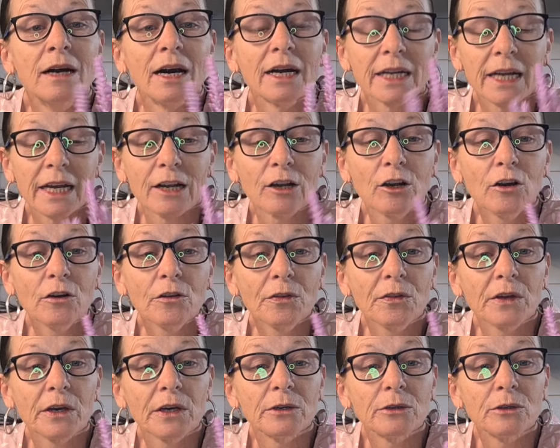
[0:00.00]
And I
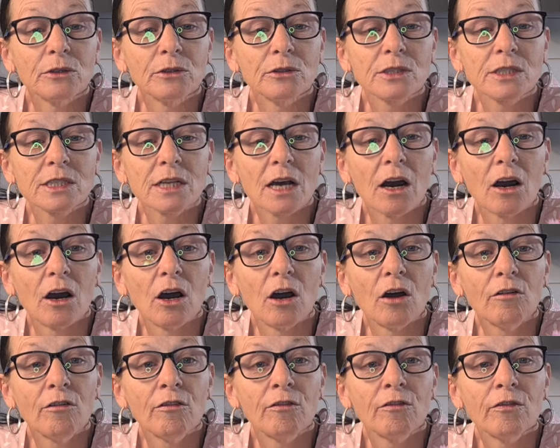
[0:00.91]
got those
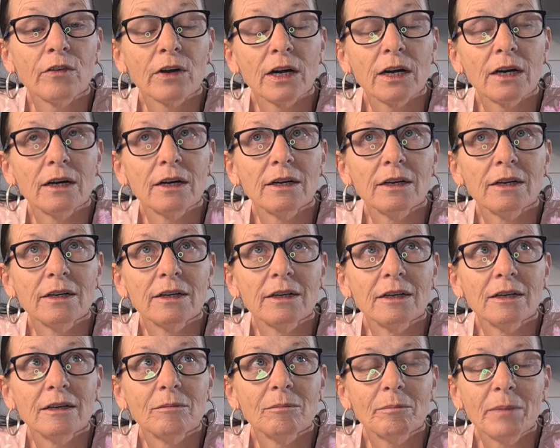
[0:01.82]
off
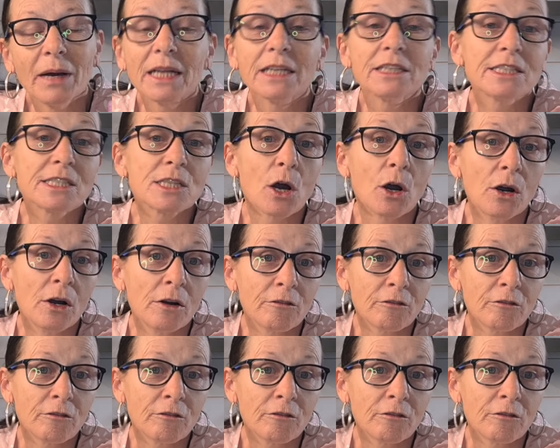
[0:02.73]
Bella's